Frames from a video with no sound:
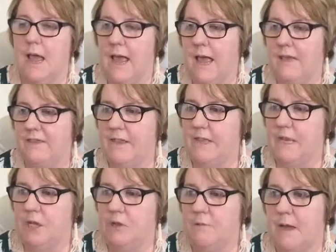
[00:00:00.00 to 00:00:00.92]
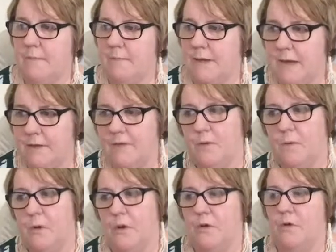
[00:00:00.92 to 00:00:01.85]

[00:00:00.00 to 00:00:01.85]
and thinking you might be late for work